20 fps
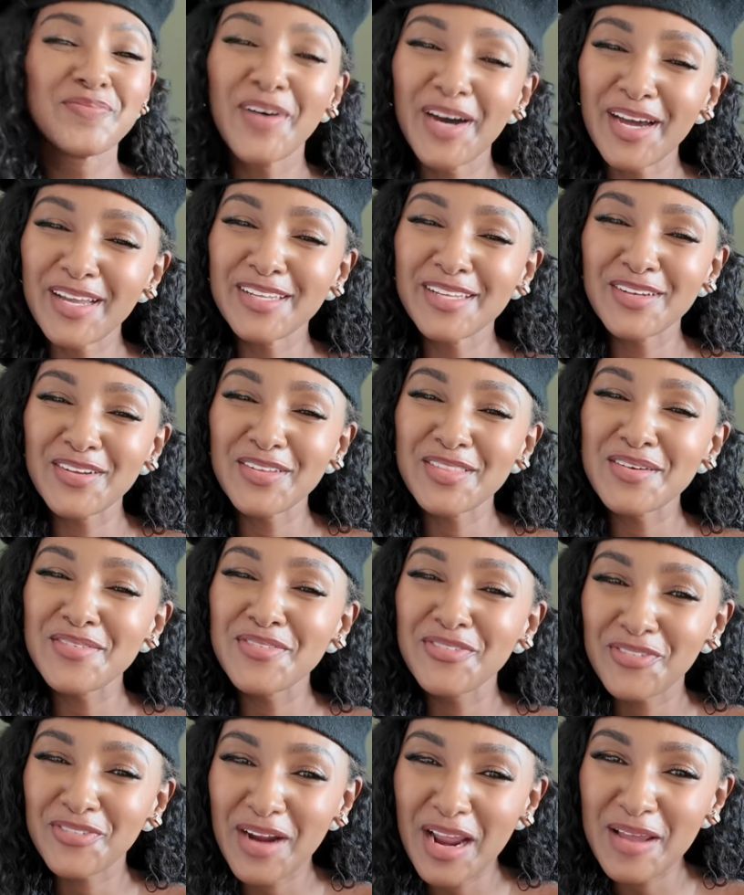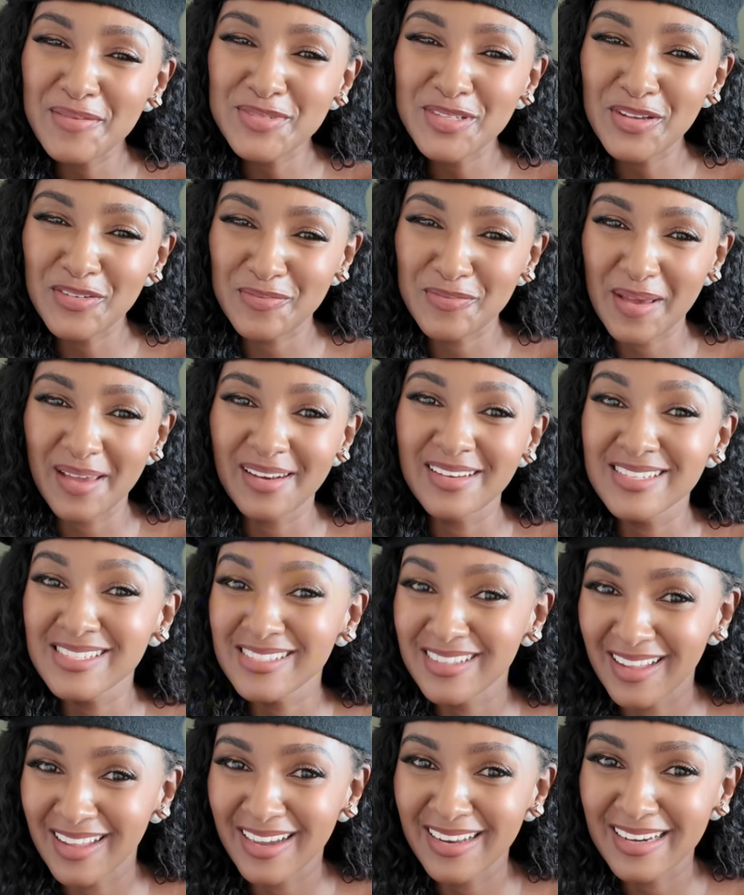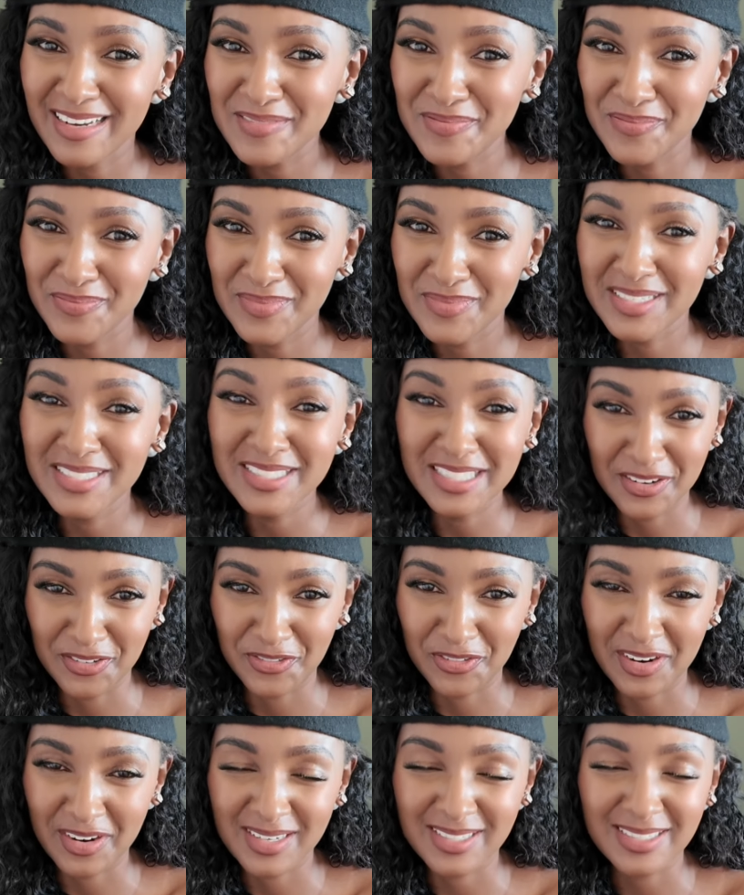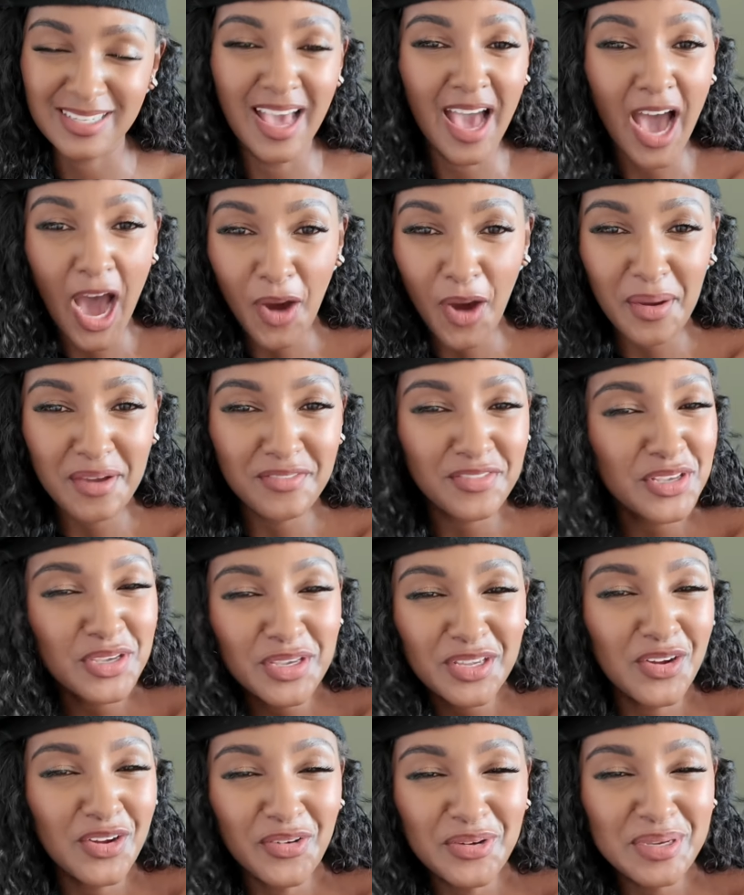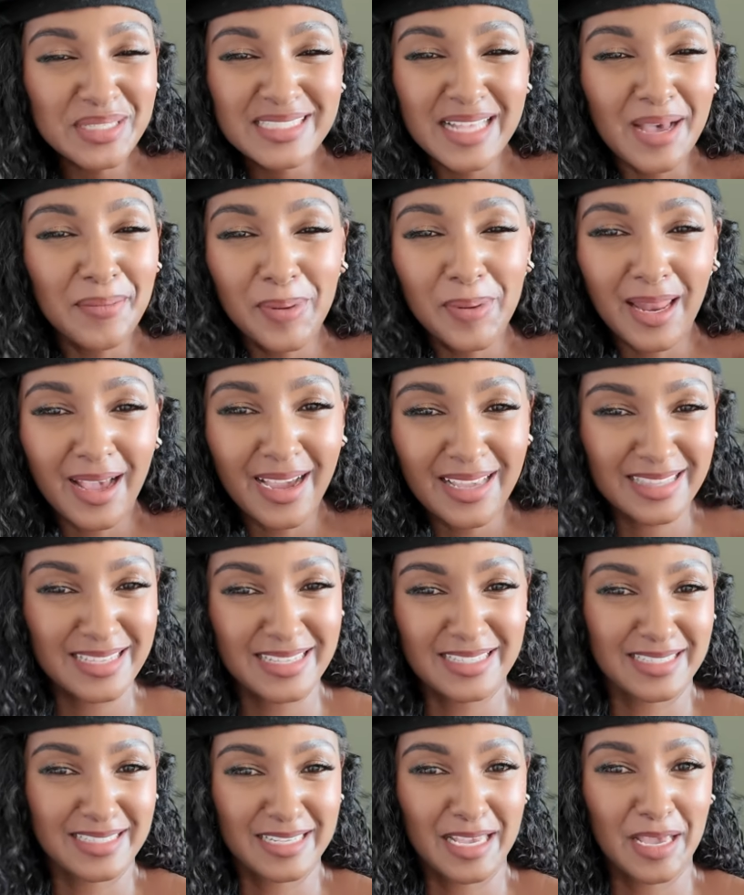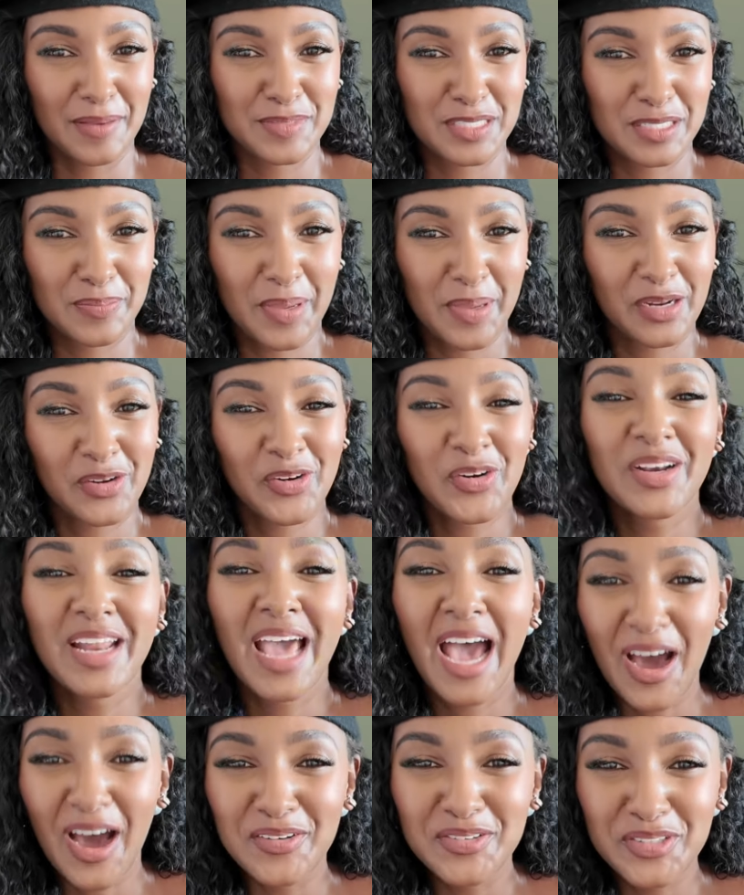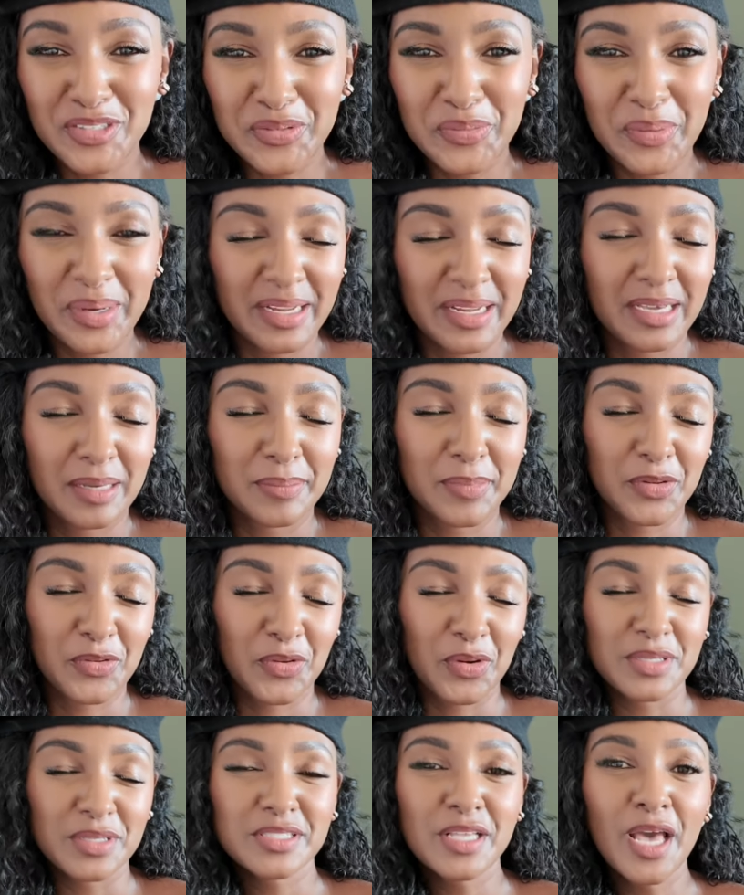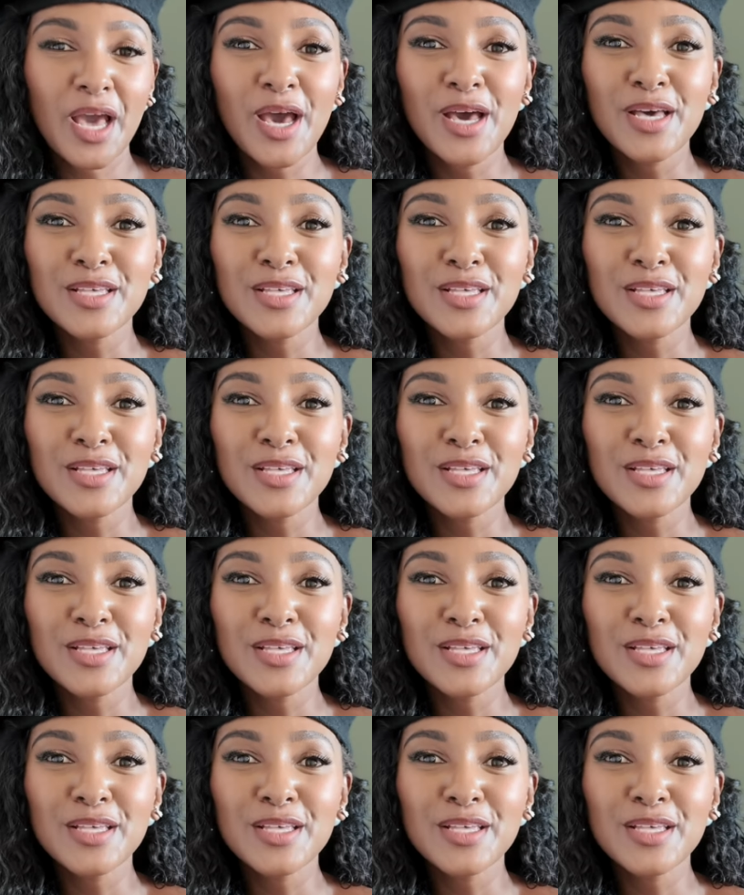but, you know, the frames of men are slightly different. However, you can always apply these tips depending on how you want to come across.